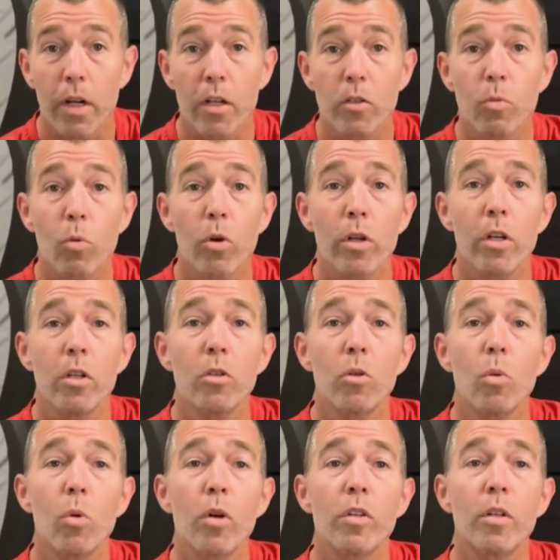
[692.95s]
as working
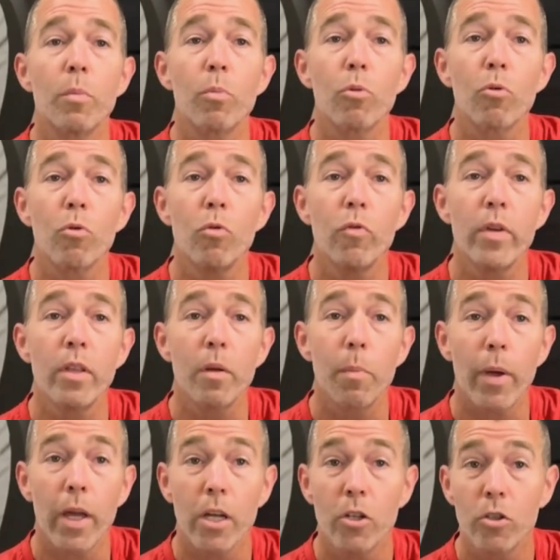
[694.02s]
towards improving the
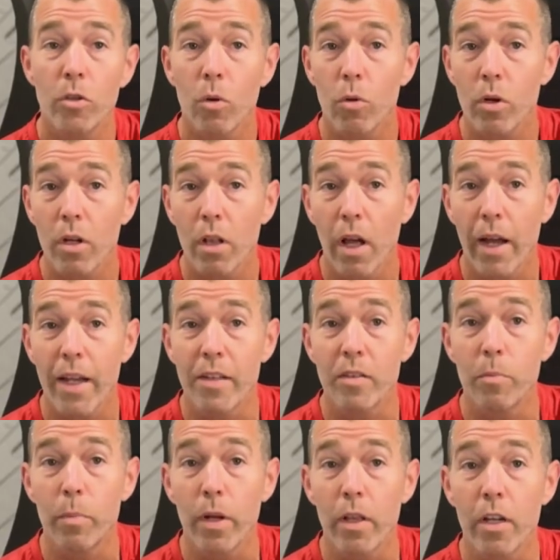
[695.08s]
patient or client's
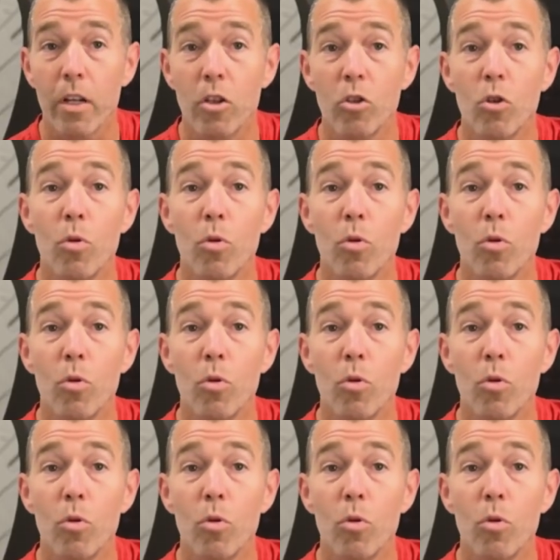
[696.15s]
ability